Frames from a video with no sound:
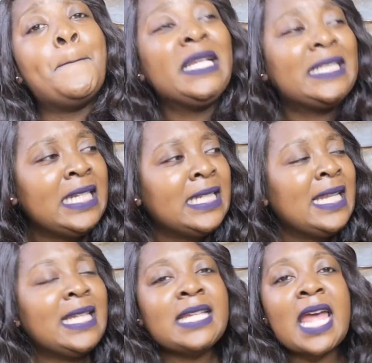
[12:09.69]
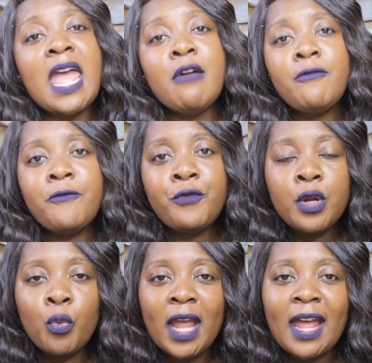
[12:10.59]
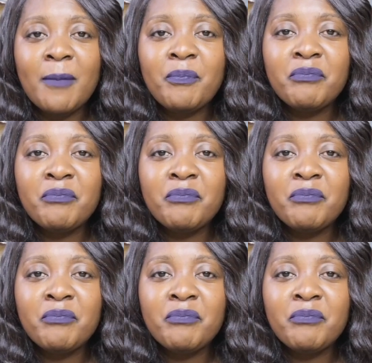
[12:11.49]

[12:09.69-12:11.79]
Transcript: businesses everywhere,